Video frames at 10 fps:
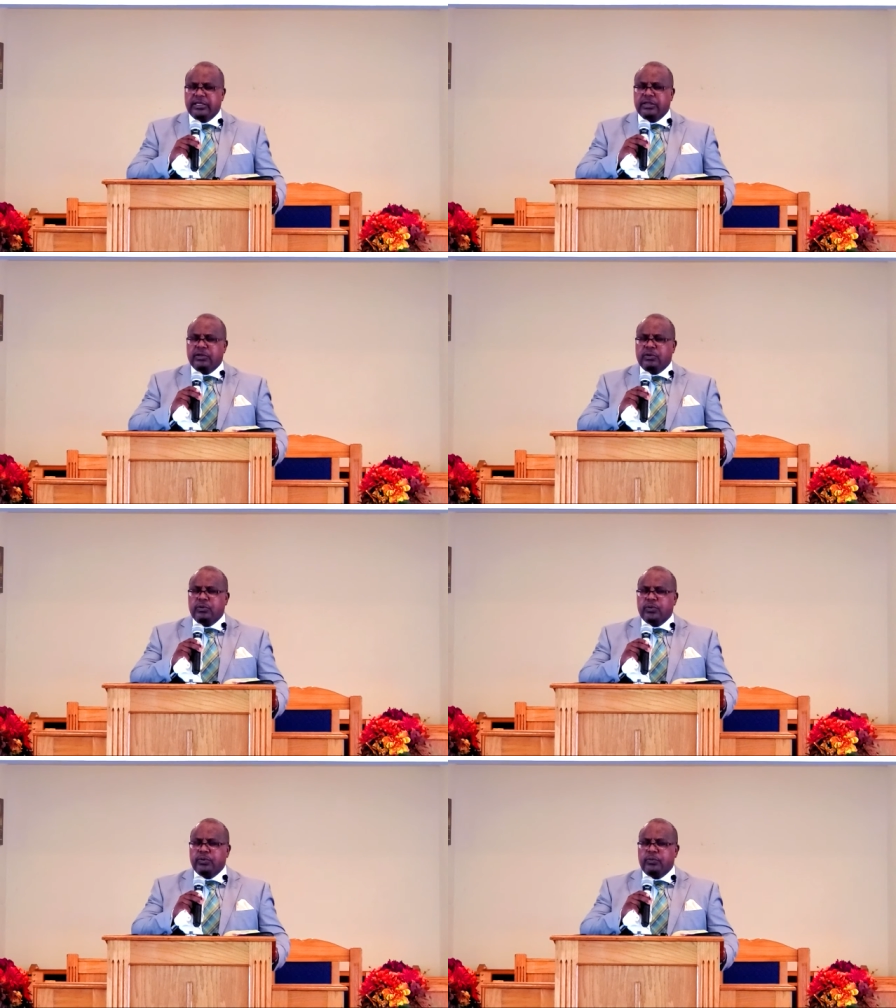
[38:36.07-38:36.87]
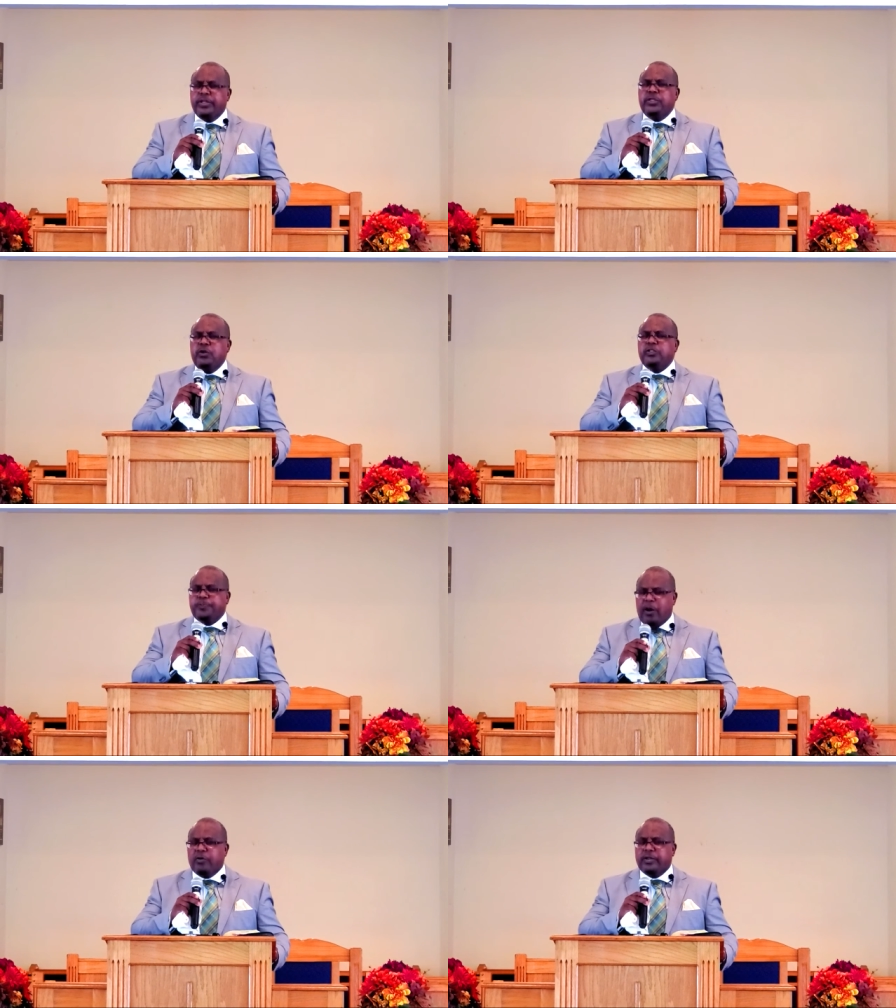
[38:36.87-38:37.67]
When you
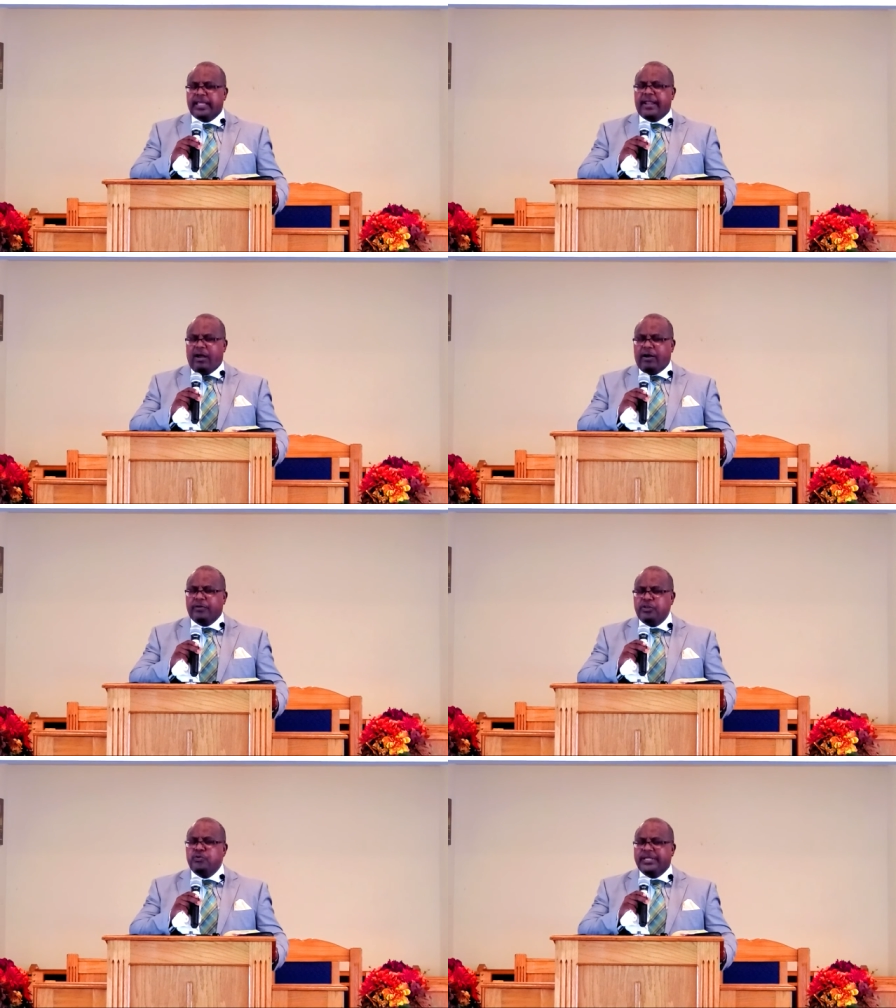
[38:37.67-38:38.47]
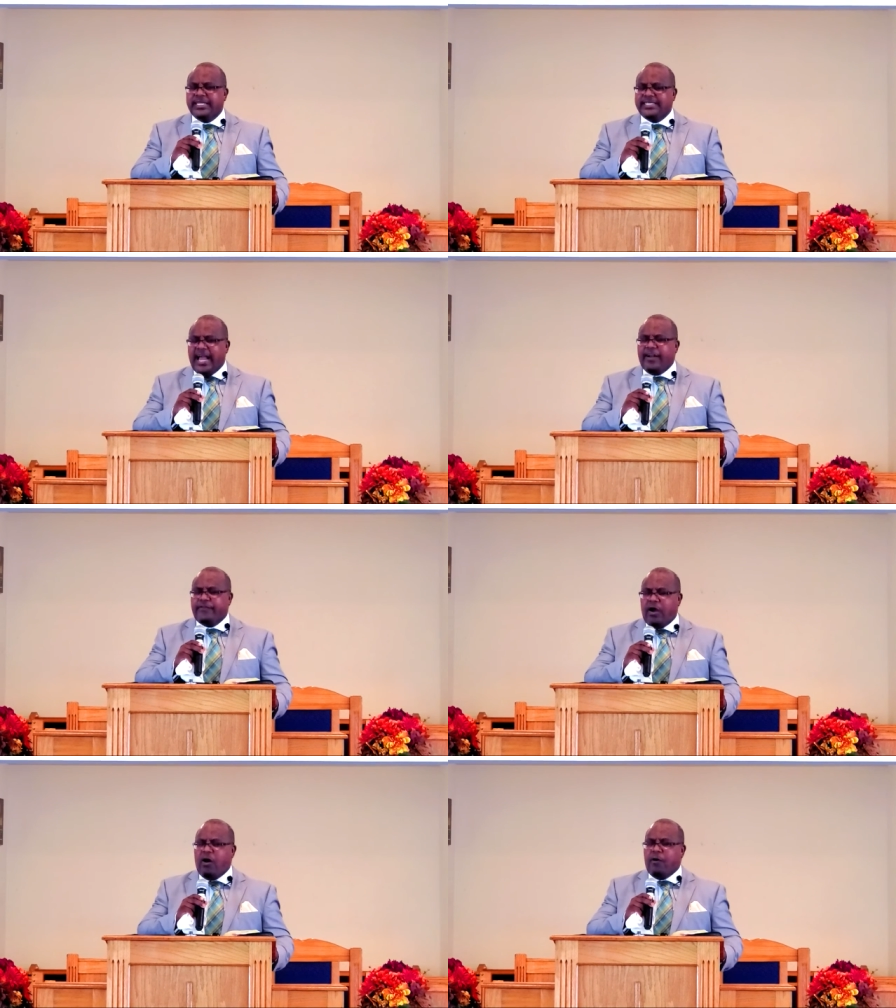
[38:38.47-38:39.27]
spoke that all um, you would
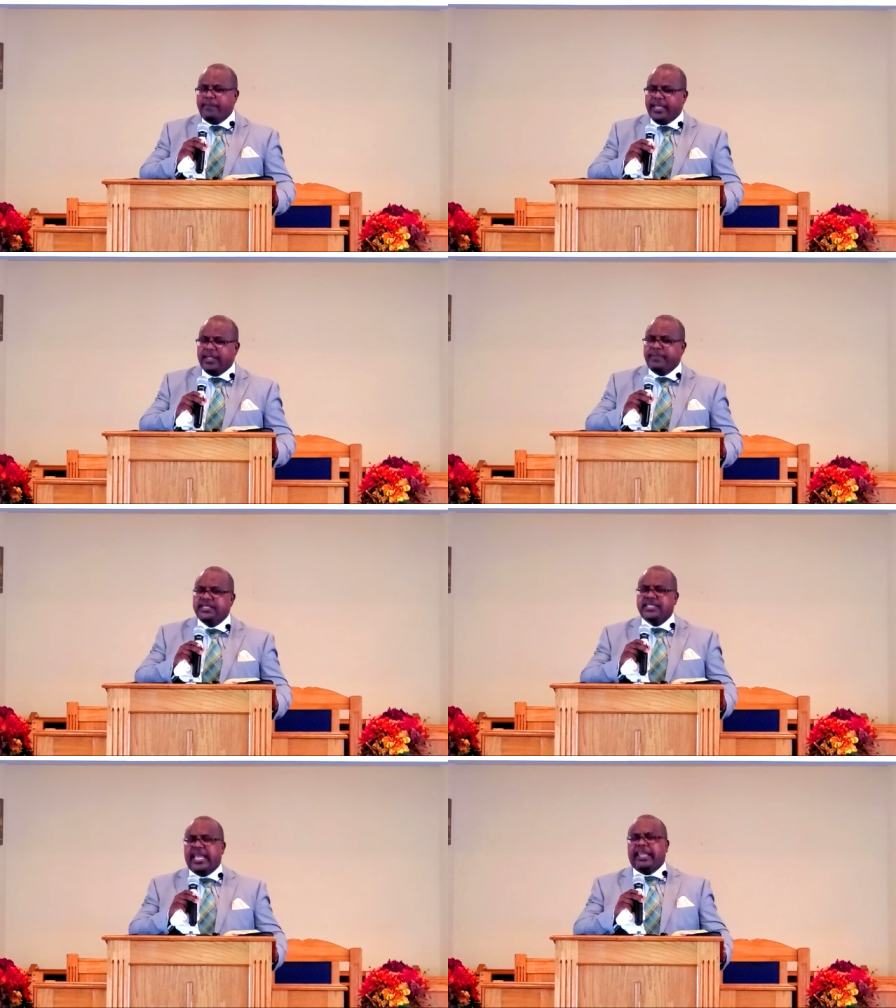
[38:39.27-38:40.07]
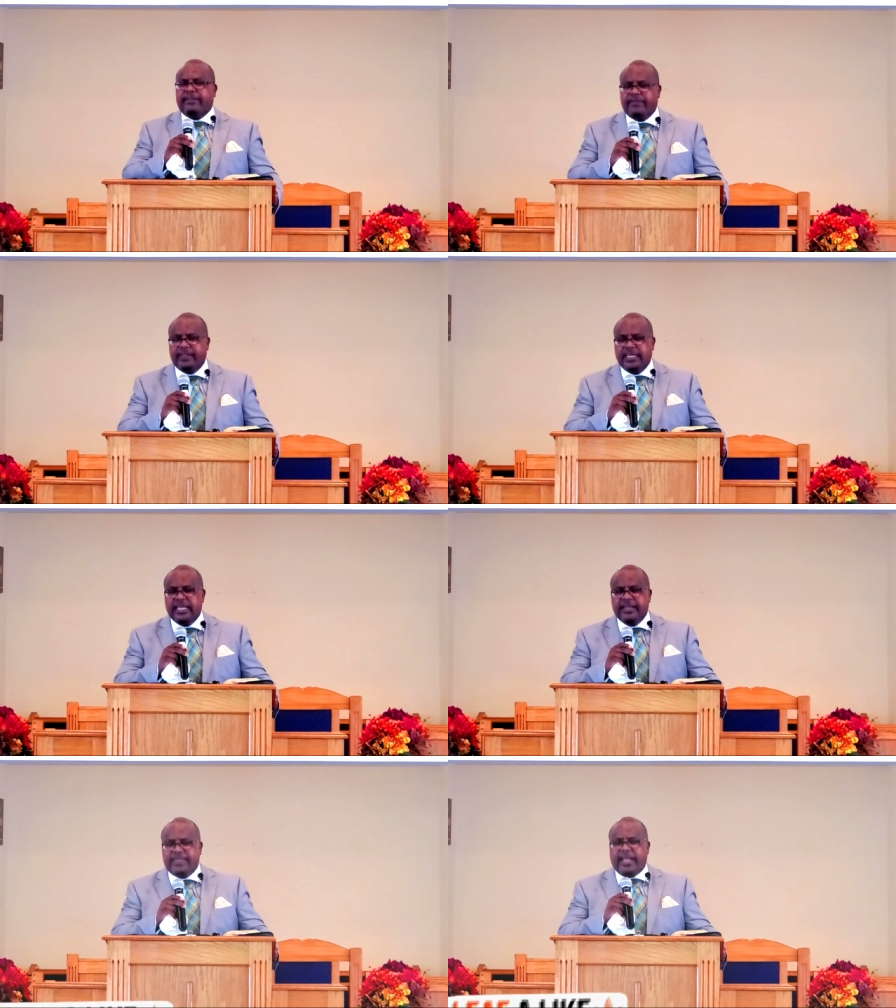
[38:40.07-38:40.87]
desire for all men to be saved,
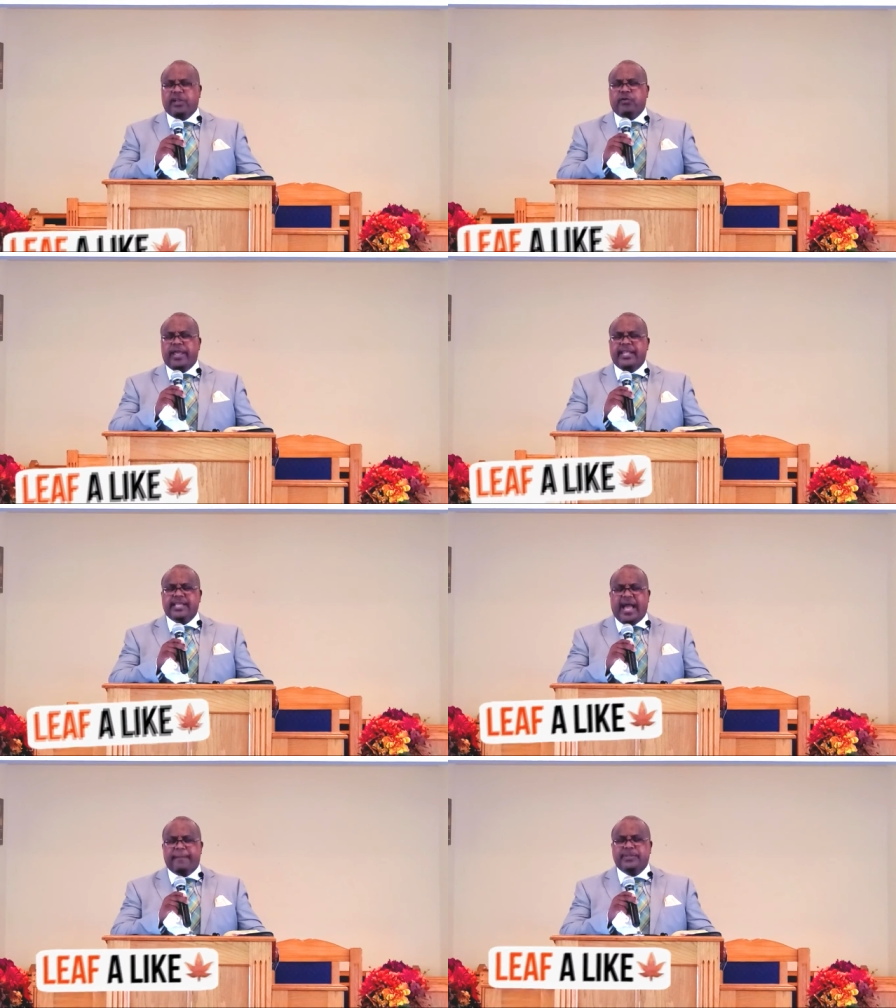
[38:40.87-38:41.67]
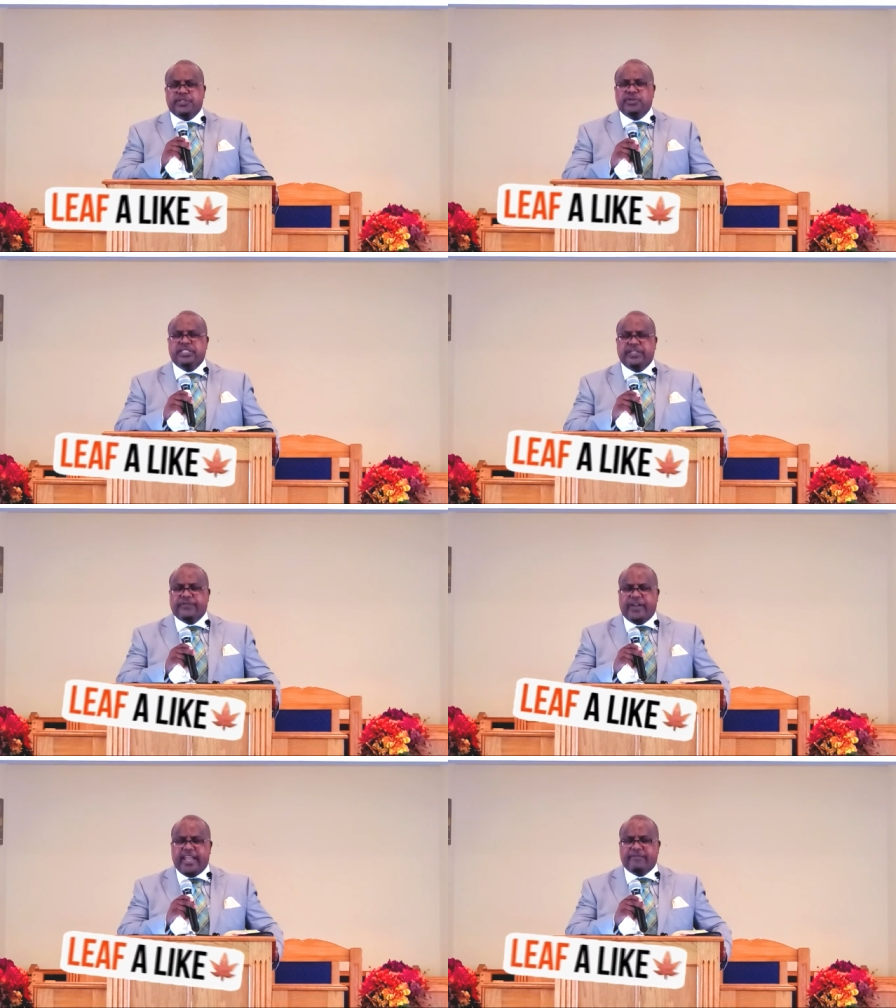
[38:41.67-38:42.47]
that created the opportunity
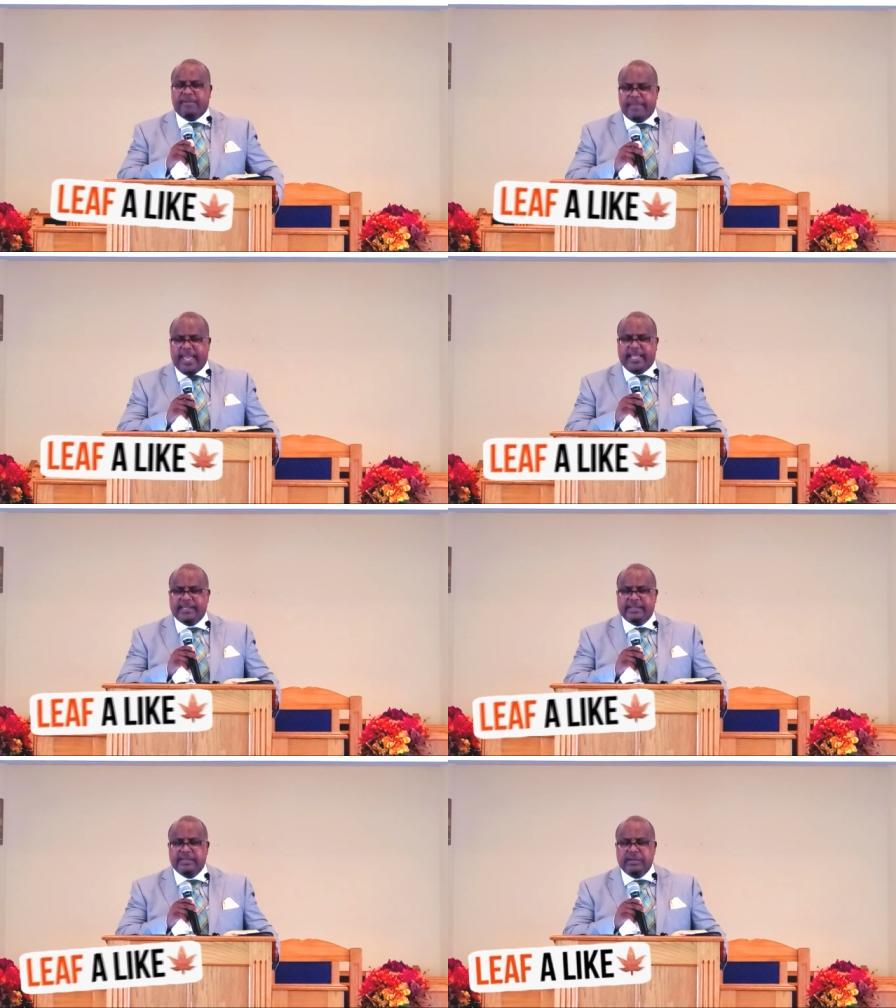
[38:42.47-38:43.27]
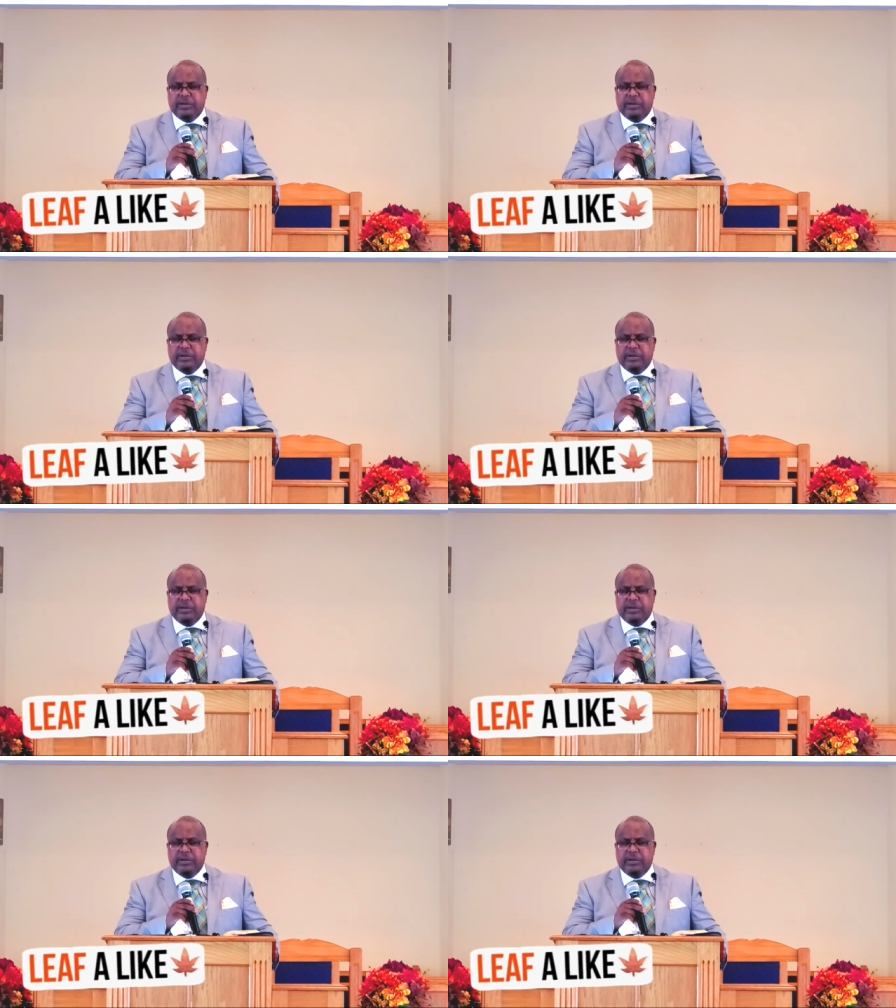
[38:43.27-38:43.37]
for every man,